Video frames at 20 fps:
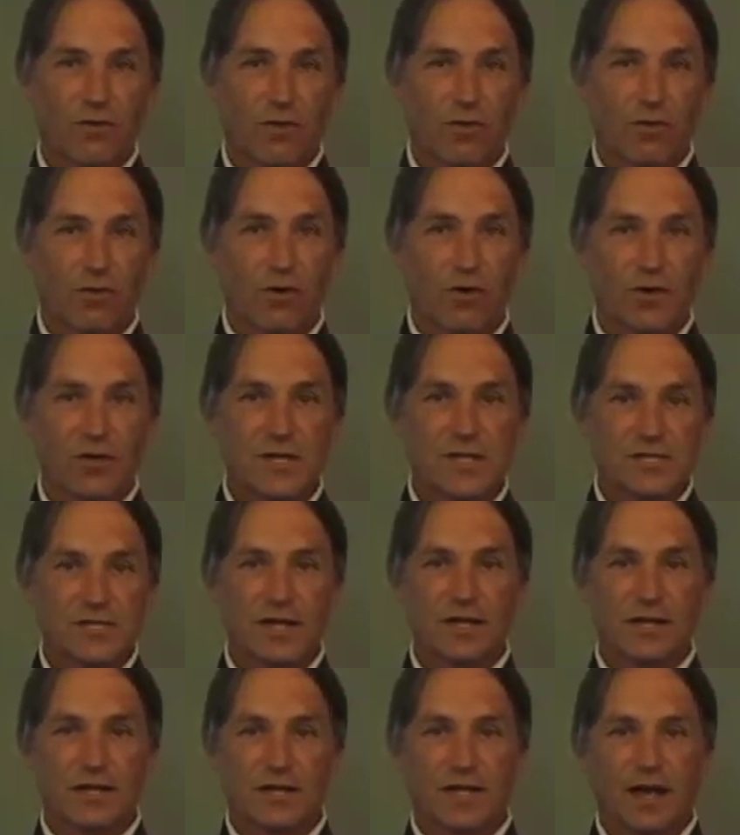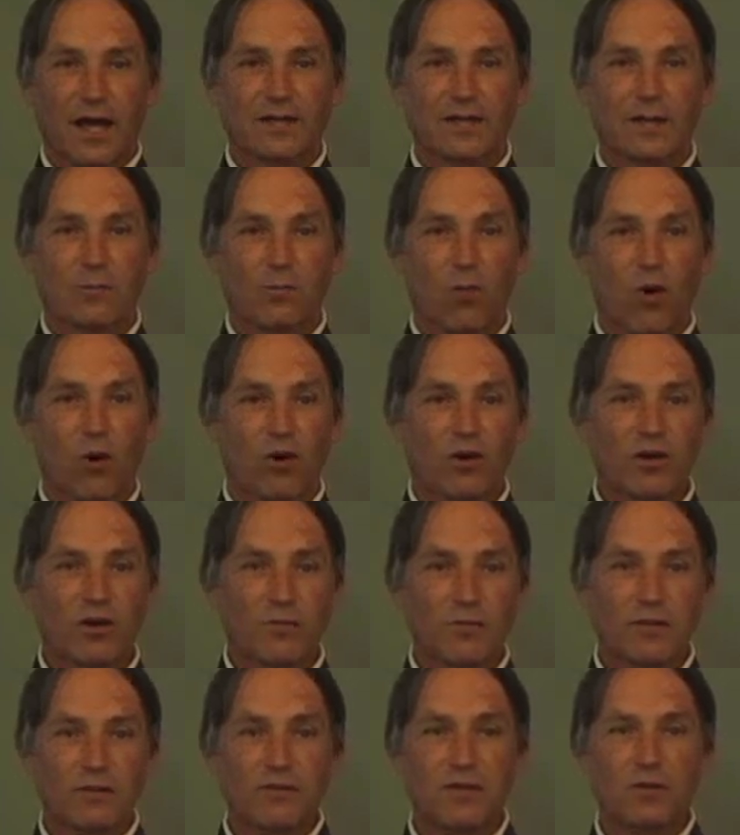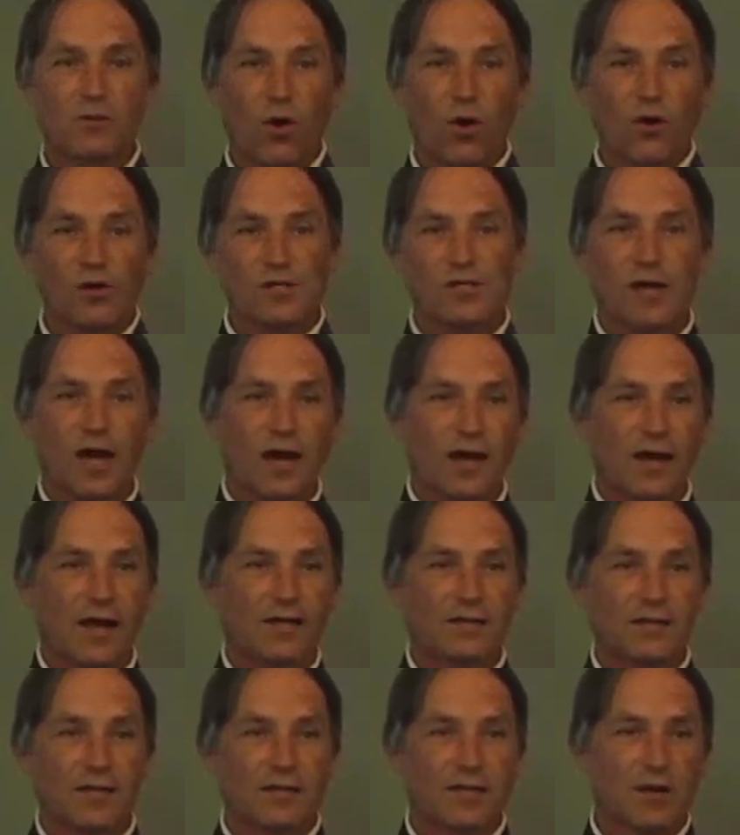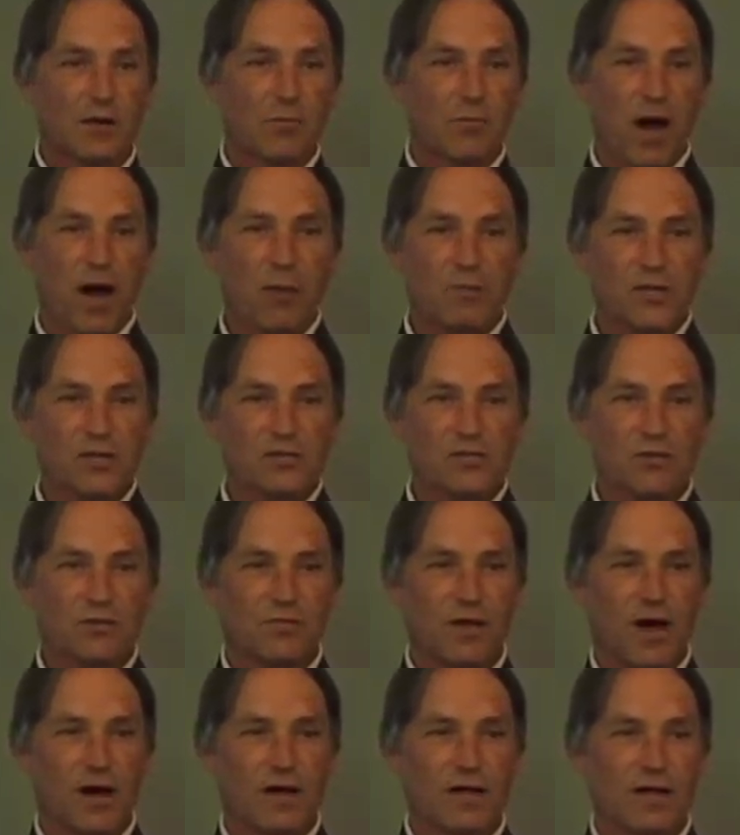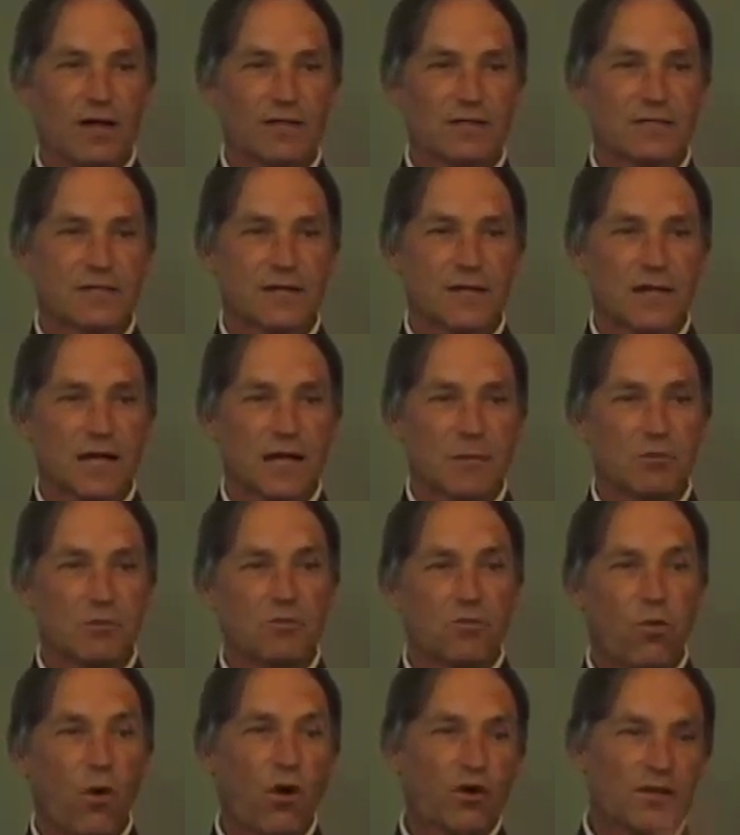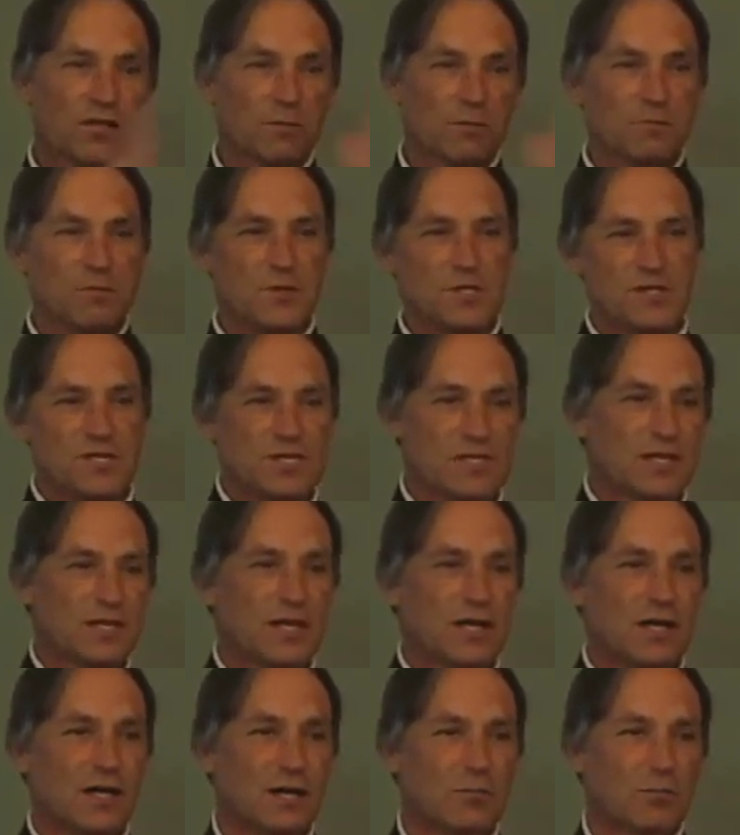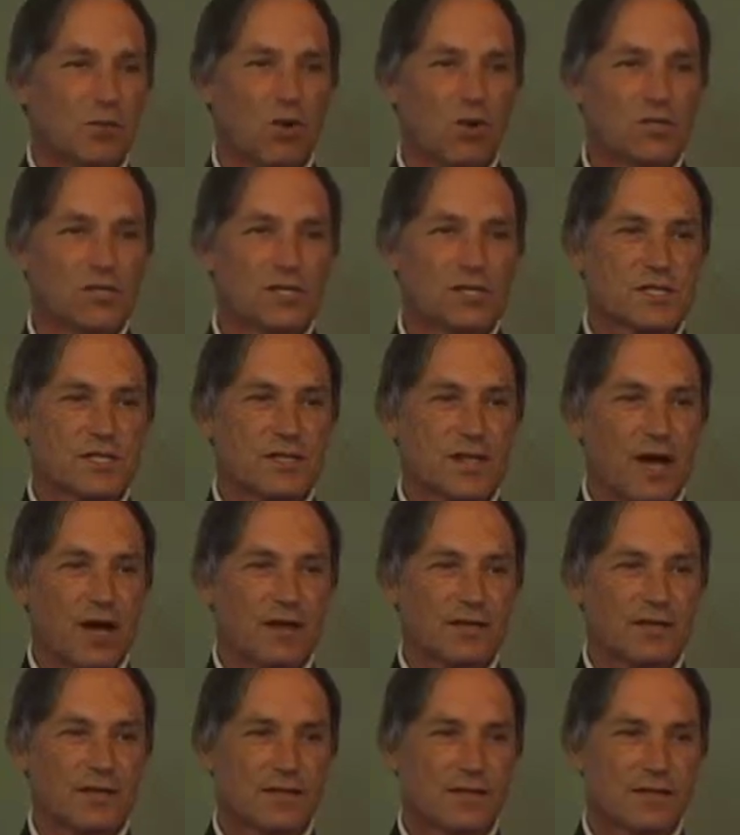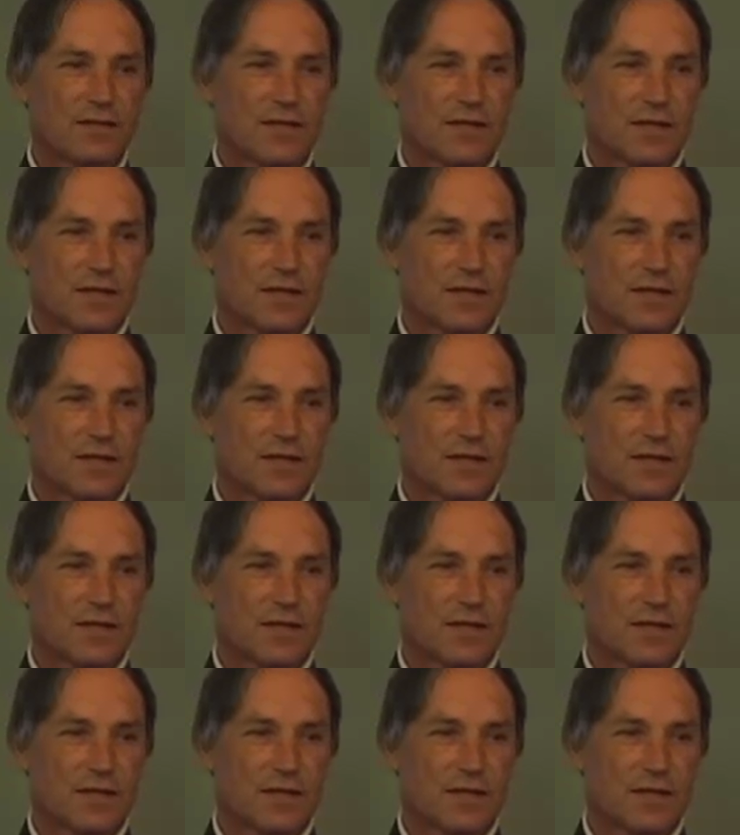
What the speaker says: work is at the border between North Ireland and the Republics of Ireland before the peace process started